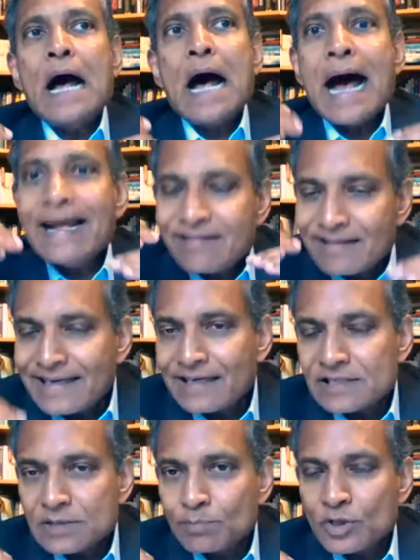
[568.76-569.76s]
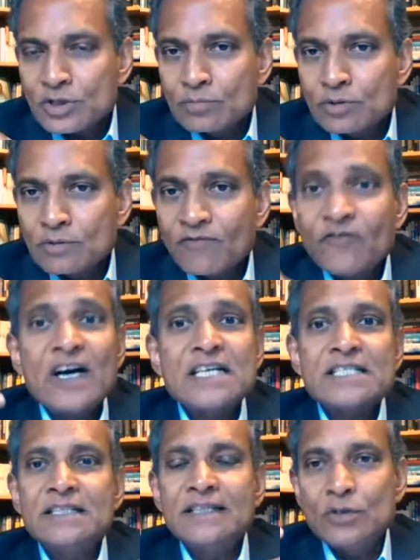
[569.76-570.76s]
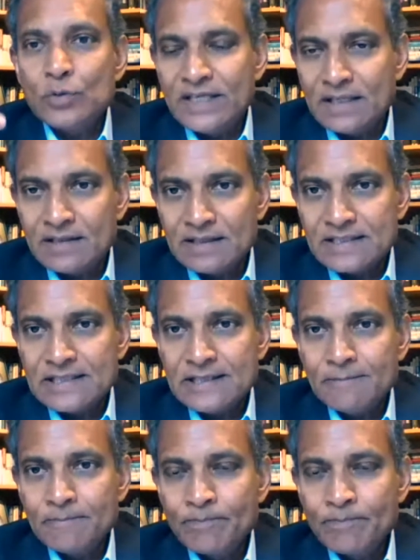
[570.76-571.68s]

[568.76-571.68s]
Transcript: I think it is possible faster than 2030.